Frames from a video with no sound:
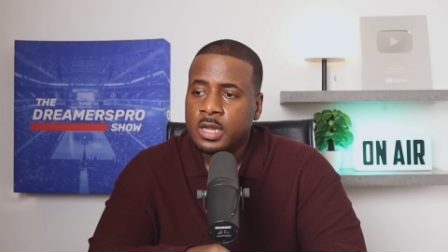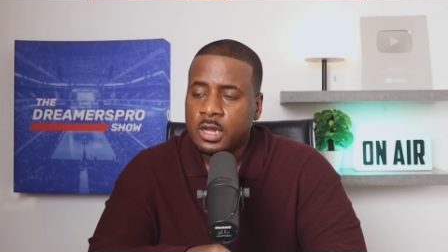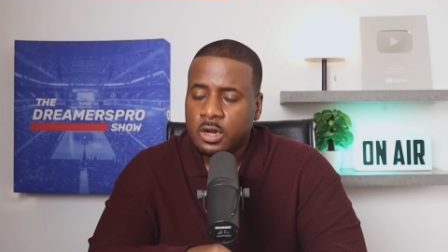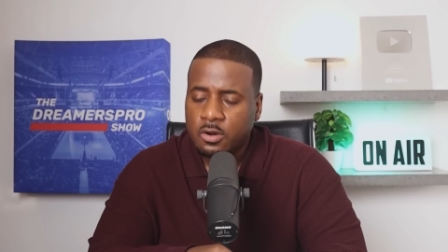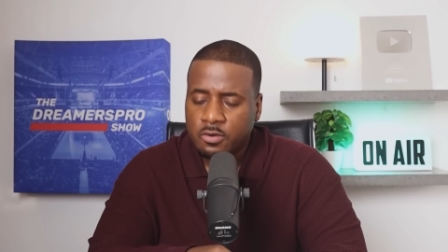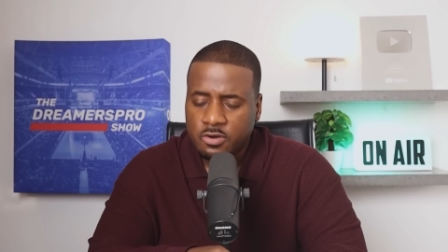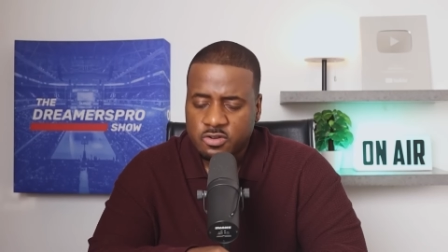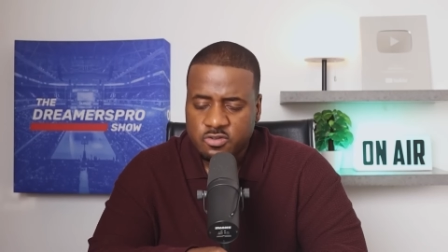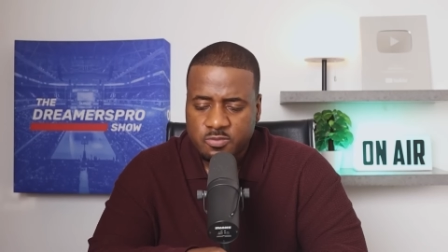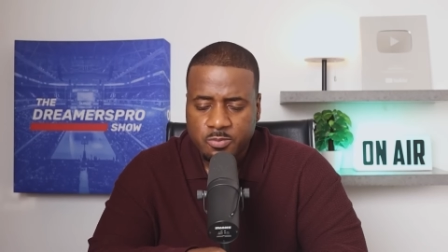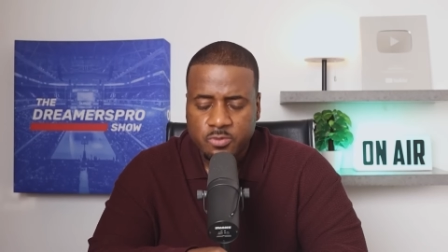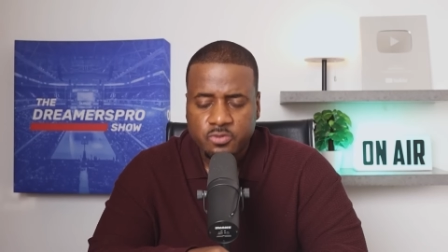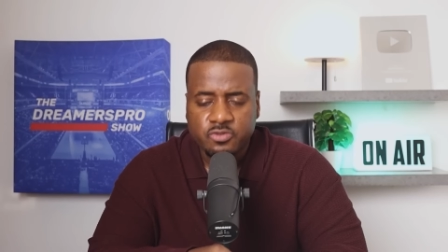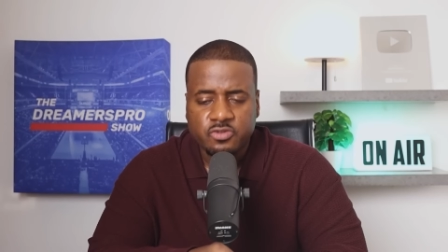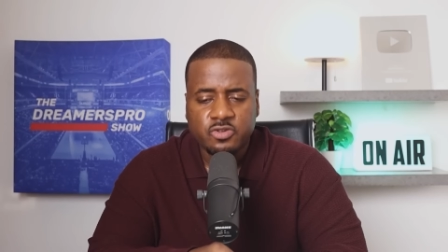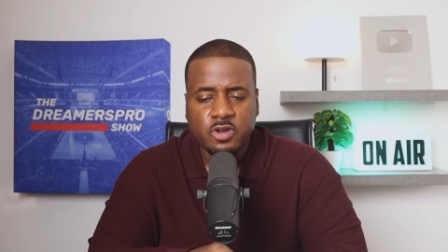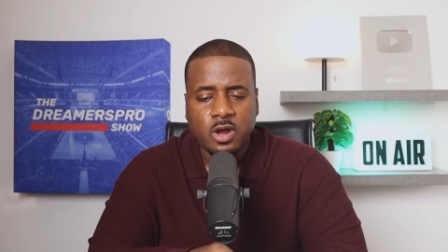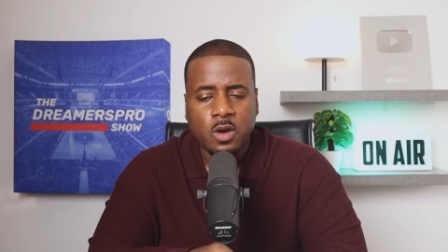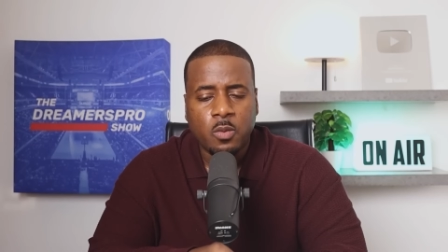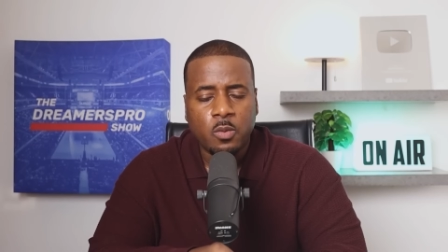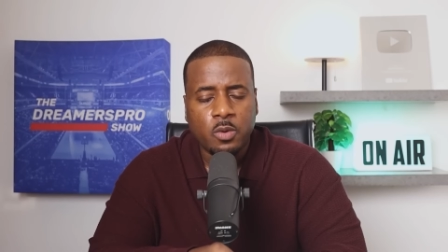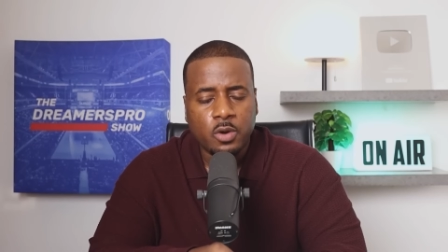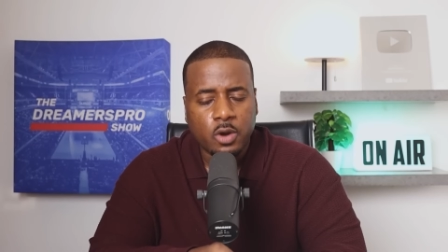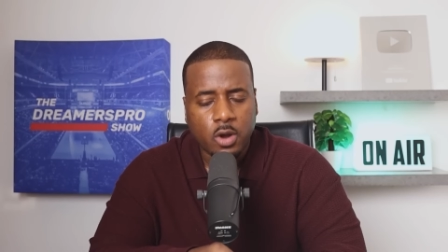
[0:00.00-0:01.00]
Chris
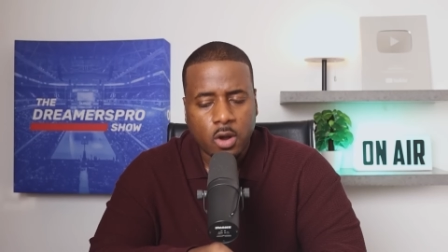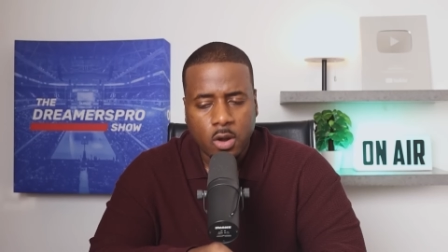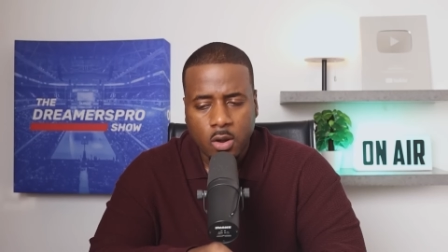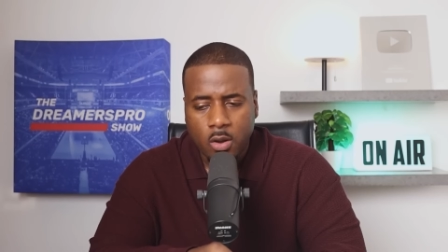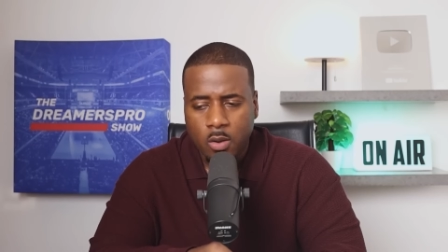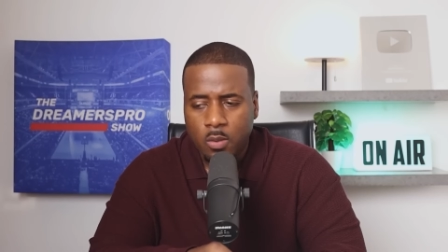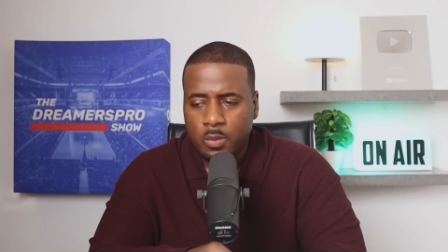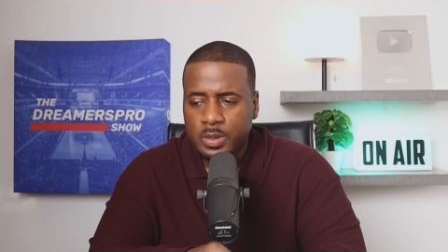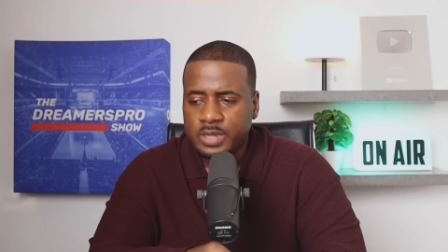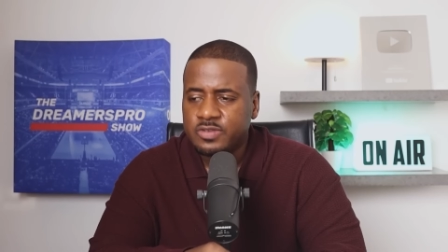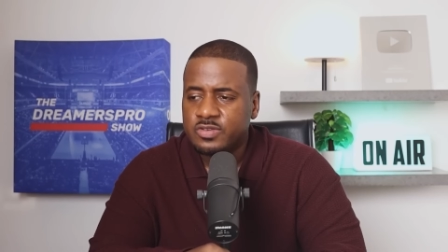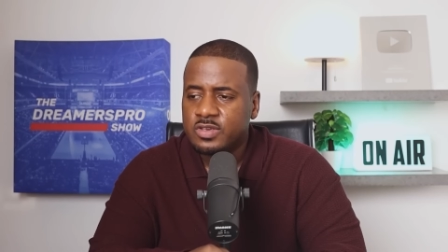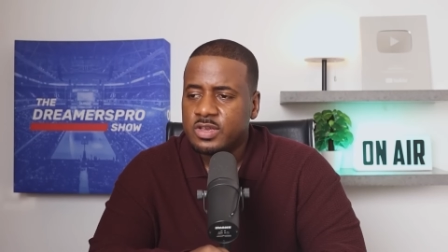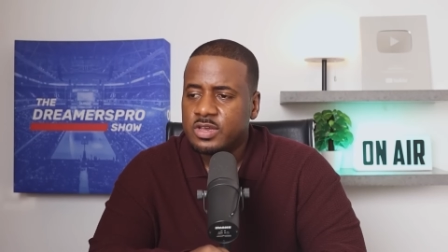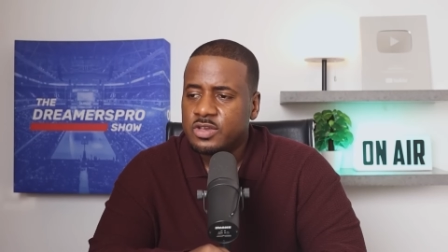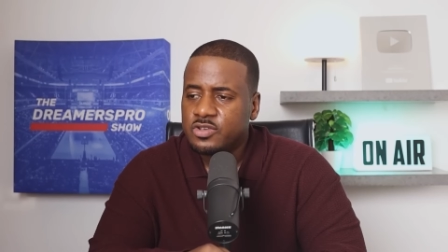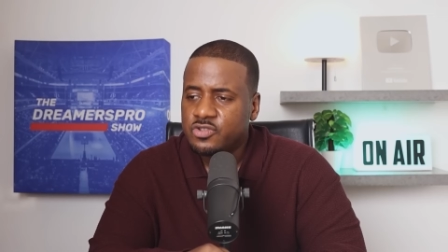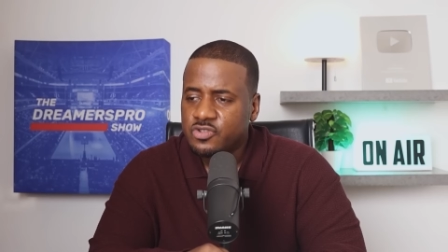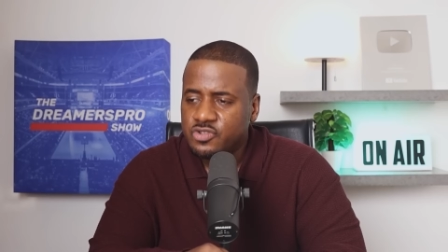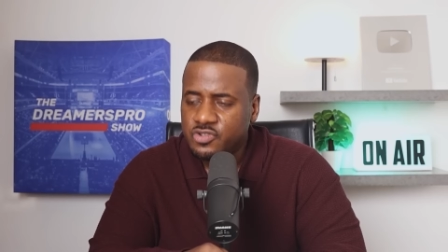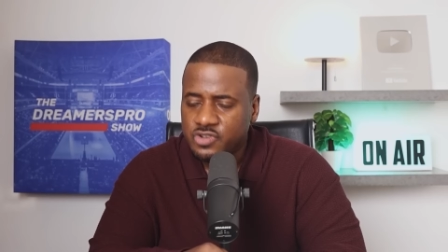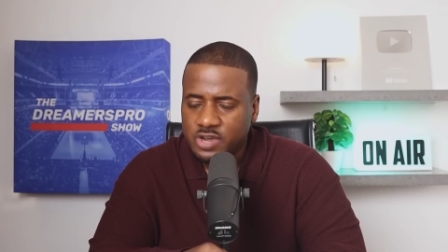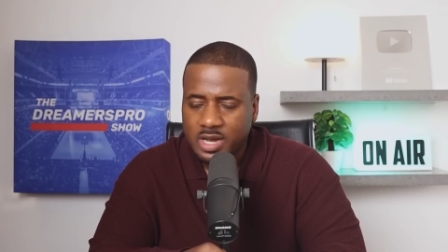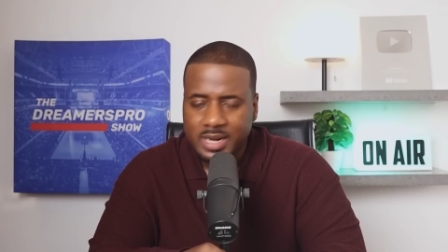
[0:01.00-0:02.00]
Broussard would always
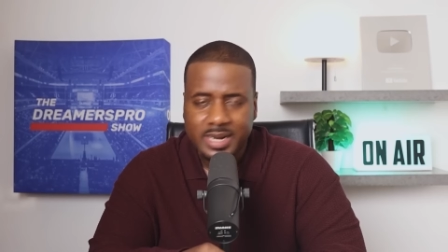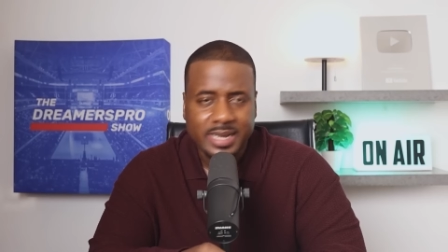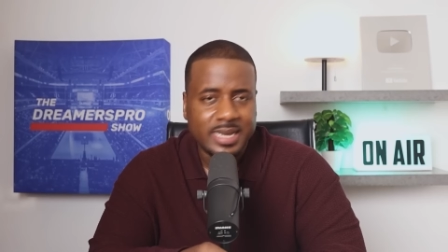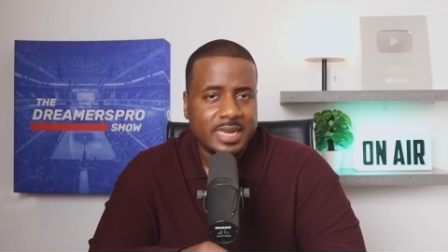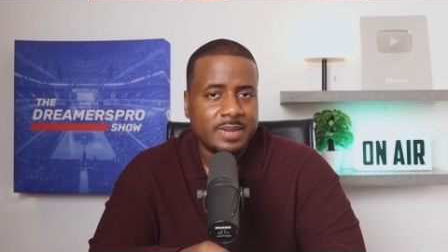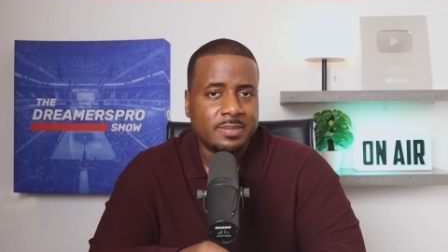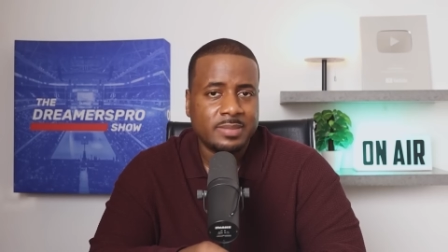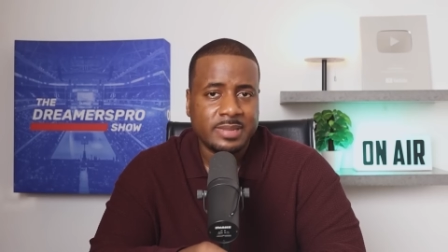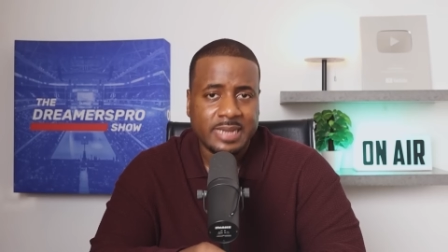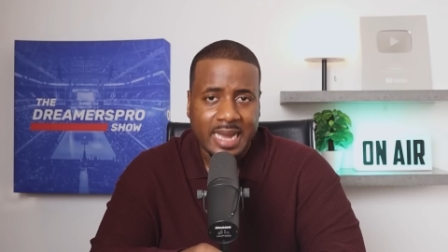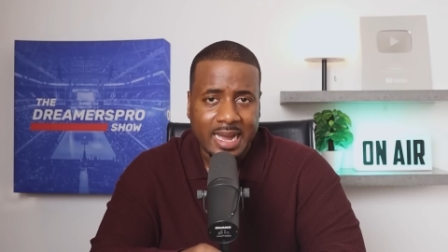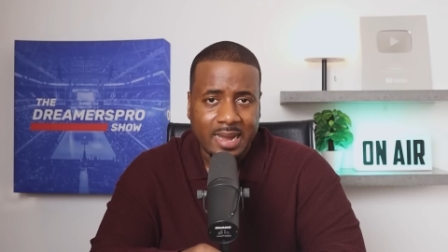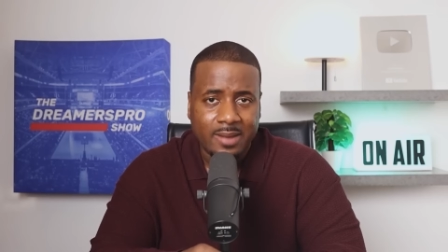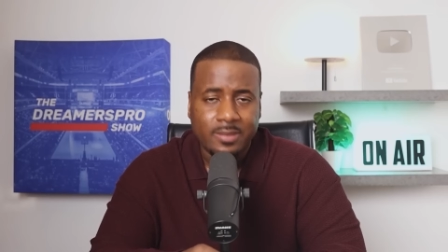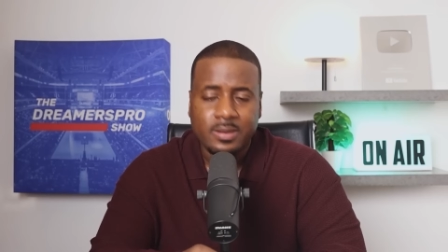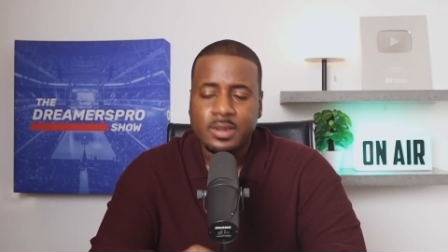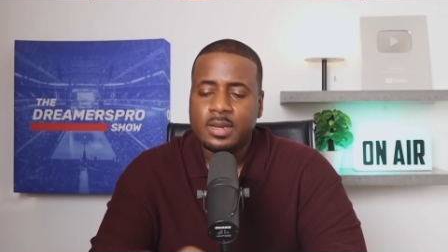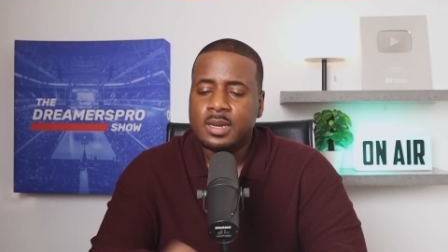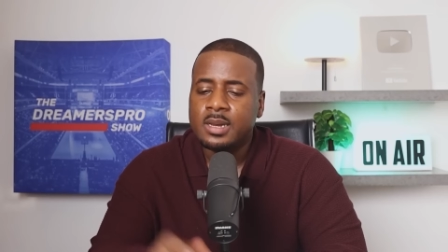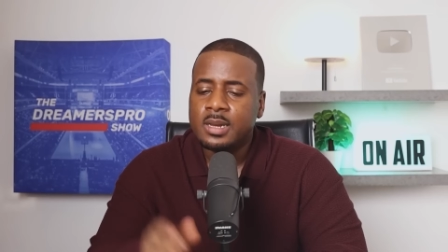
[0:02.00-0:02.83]
shut him down.